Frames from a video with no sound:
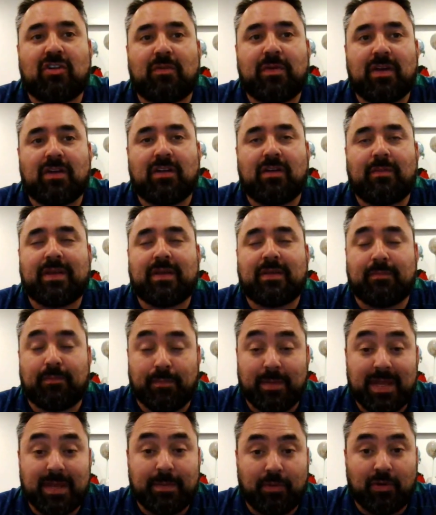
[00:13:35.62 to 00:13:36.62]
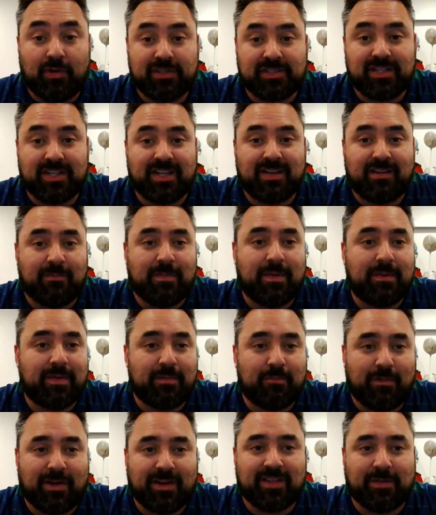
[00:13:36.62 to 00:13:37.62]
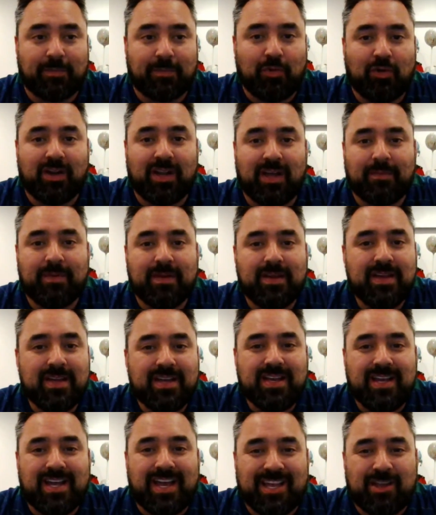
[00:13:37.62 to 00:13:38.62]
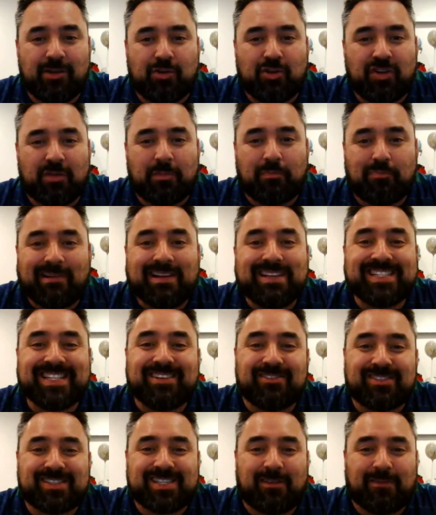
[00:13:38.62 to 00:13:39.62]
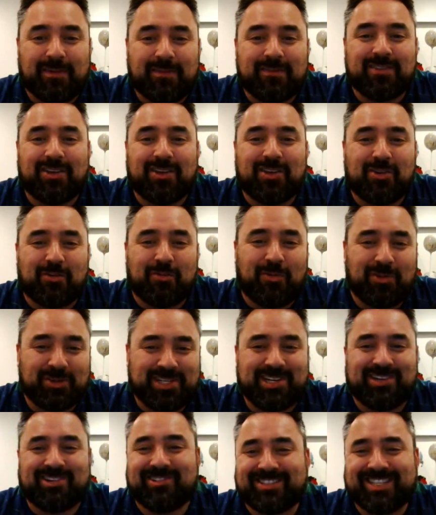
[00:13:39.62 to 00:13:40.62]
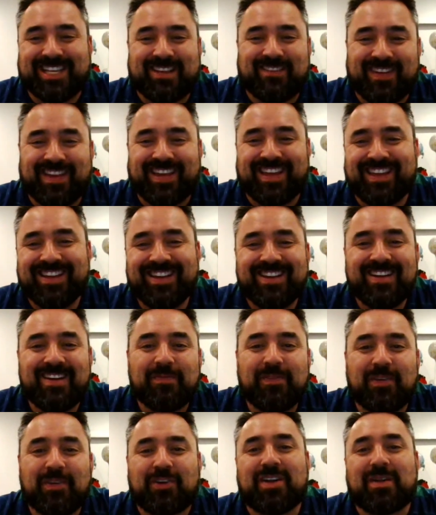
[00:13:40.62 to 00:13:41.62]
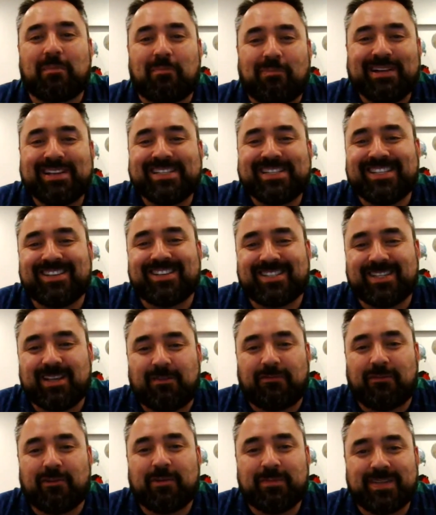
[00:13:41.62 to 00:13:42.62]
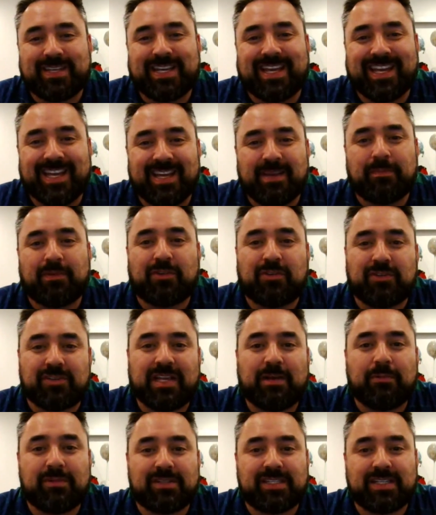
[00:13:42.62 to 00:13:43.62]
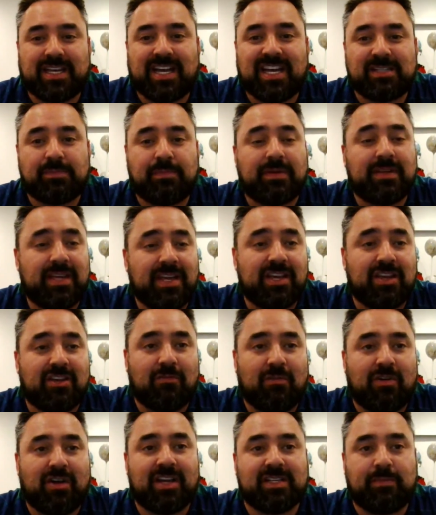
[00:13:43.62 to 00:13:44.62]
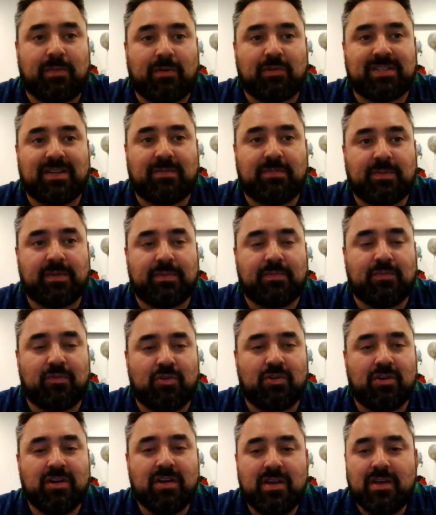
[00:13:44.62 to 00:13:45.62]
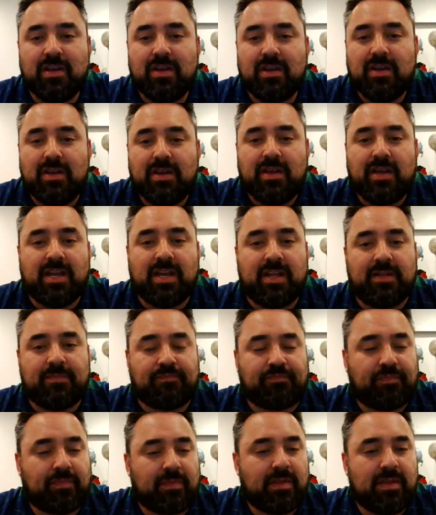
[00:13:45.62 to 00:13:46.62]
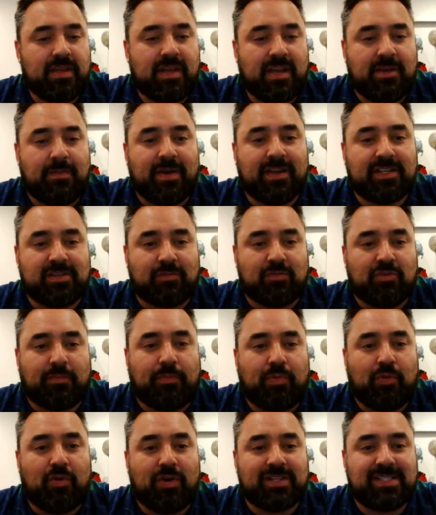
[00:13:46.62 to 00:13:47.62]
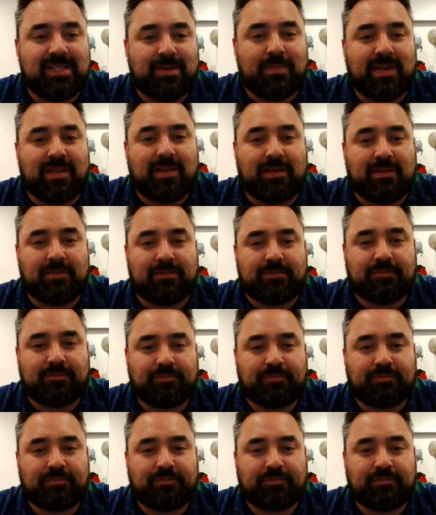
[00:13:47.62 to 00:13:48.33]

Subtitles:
time me personally, I remember him running the ball up, and you're kind of bracing yourself, even though you're watching it on TV. You're kind of bracing yourself for him to get hit, because that was the case. But yeah, you're right. He's bulked up a bit more, and you make some good points. I mean.